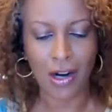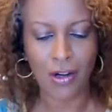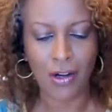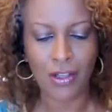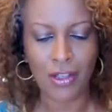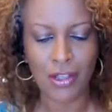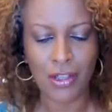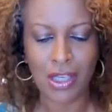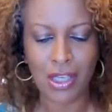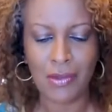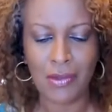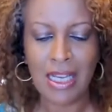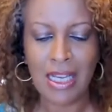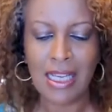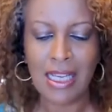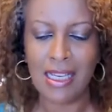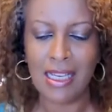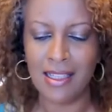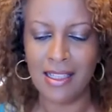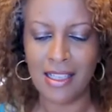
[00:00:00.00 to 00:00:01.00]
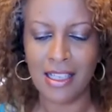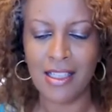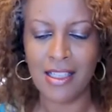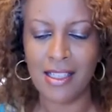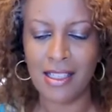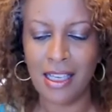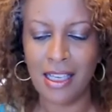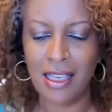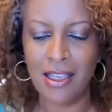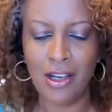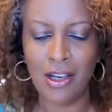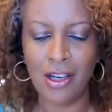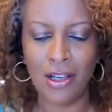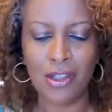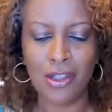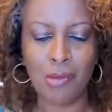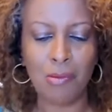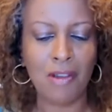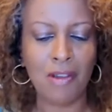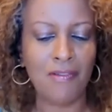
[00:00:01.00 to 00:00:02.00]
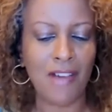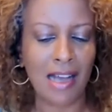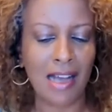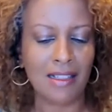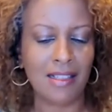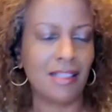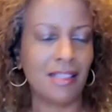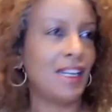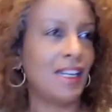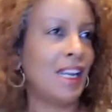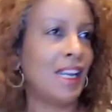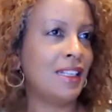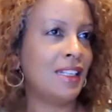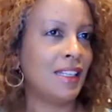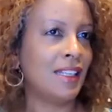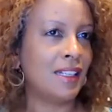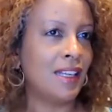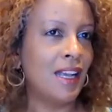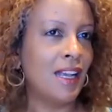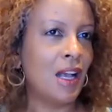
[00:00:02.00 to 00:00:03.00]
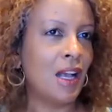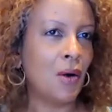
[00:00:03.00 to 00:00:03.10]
Also, it is a sin not to be vaccinated,